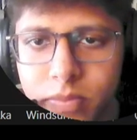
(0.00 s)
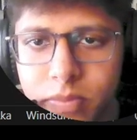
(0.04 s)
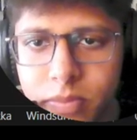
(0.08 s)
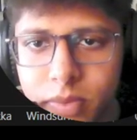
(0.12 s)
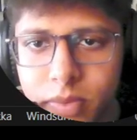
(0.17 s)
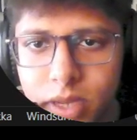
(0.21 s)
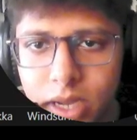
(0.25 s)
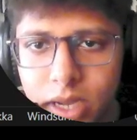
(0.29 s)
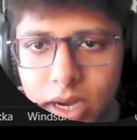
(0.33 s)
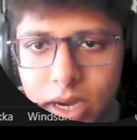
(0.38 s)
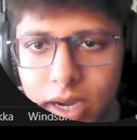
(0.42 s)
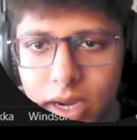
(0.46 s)

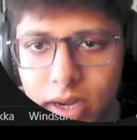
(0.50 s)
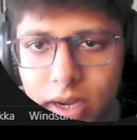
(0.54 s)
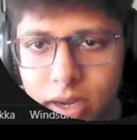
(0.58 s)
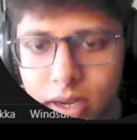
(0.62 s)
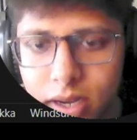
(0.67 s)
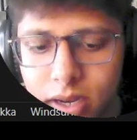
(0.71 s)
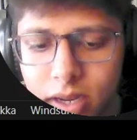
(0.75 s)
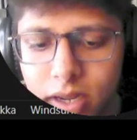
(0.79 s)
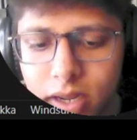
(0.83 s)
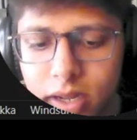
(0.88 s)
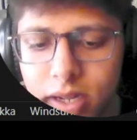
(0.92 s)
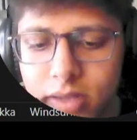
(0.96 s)
and
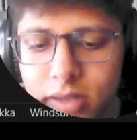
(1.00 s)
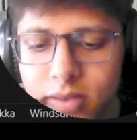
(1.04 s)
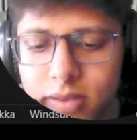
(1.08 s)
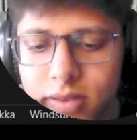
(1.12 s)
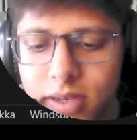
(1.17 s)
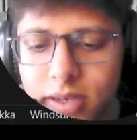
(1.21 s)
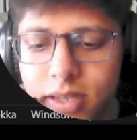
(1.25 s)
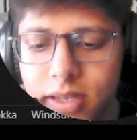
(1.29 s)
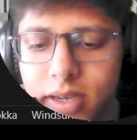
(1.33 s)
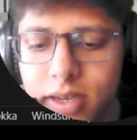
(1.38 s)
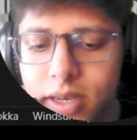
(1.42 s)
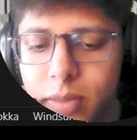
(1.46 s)
let's
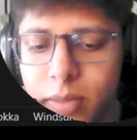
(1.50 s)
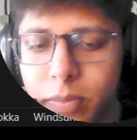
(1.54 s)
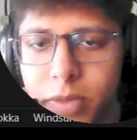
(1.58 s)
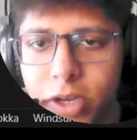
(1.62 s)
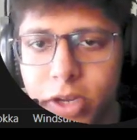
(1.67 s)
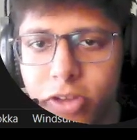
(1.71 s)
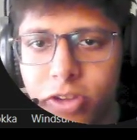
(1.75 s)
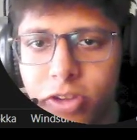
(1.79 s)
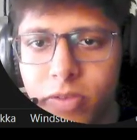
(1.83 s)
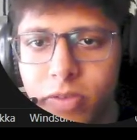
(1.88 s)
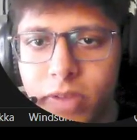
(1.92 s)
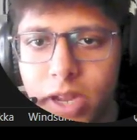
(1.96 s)
set the
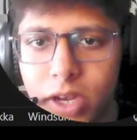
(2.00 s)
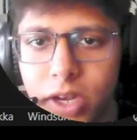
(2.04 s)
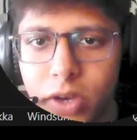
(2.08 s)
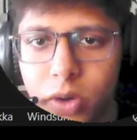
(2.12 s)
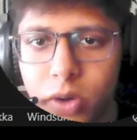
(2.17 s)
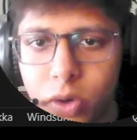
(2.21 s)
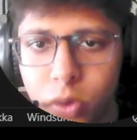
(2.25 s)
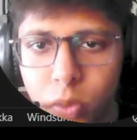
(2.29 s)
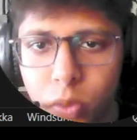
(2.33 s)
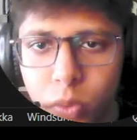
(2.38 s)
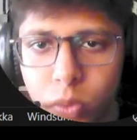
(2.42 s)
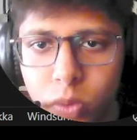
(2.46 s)
temperature value
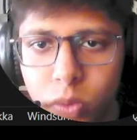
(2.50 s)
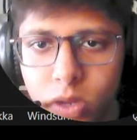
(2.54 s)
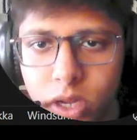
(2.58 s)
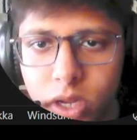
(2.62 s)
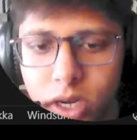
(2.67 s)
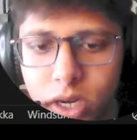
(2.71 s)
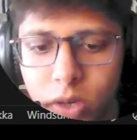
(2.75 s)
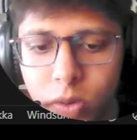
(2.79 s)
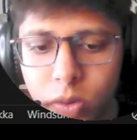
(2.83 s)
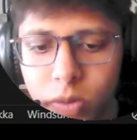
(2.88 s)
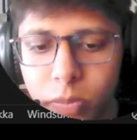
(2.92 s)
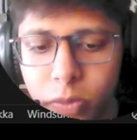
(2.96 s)
to
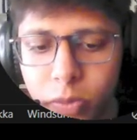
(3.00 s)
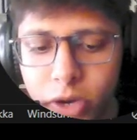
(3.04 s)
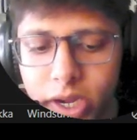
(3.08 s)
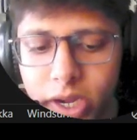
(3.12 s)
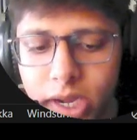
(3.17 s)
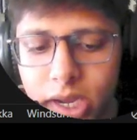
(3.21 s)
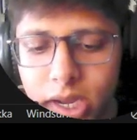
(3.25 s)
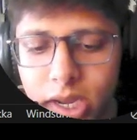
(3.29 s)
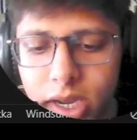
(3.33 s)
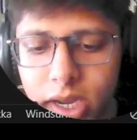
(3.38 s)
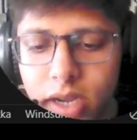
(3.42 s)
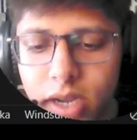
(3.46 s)
around
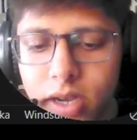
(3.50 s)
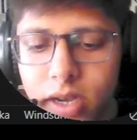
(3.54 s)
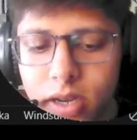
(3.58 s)
0.8.